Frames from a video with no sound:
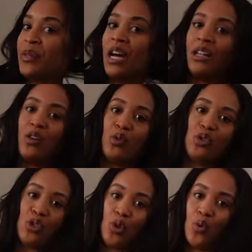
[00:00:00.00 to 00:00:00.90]
a little
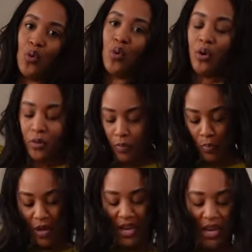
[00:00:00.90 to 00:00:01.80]
too
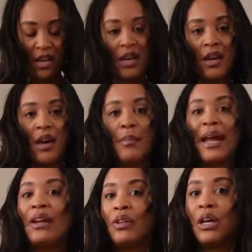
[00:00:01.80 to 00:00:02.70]
big. But
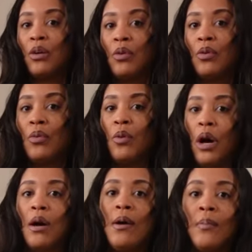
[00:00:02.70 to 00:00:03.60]
I don't
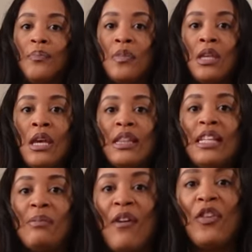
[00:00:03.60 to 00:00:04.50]
know, this is my